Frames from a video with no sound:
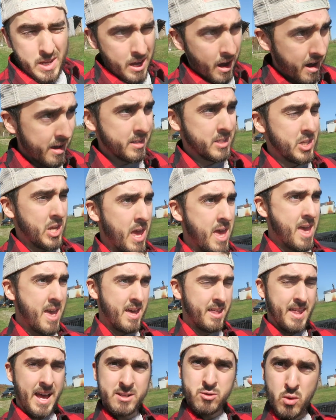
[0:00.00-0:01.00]
because
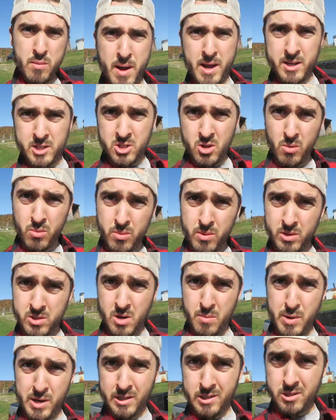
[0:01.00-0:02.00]
that's where my
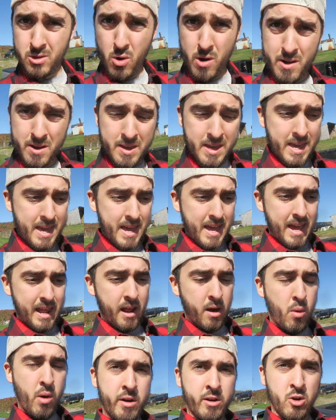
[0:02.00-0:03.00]
snowmobiles are being stored
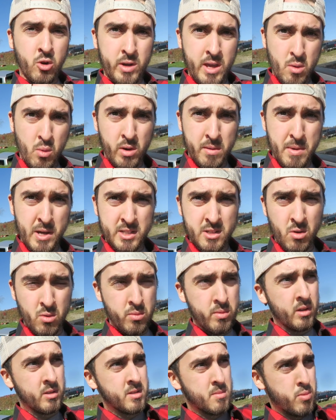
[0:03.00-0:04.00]
and I want to go get one of my
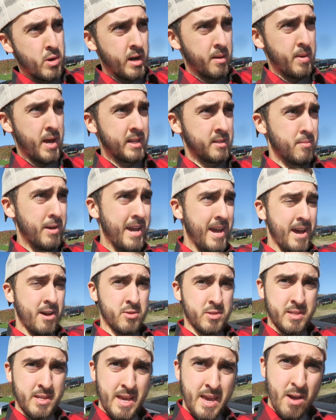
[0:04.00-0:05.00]
snowmobiles, bring it back to my
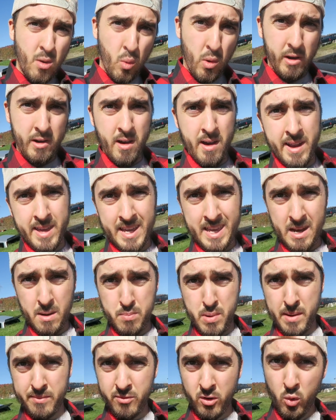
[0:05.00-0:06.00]
house, work on it, get
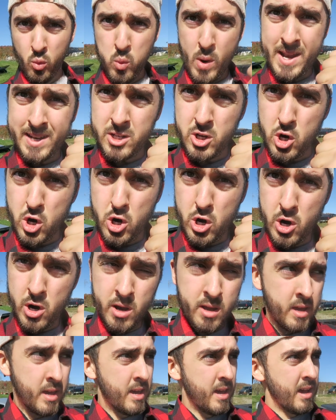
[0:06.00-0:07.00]
it prepped for
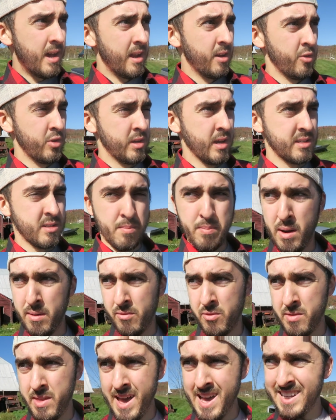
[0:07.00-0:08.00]
winter. I know you guys are
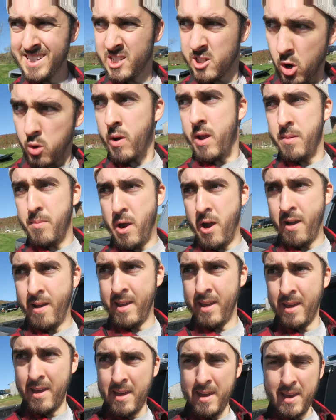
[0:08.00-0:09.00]
pumped for that and so am I.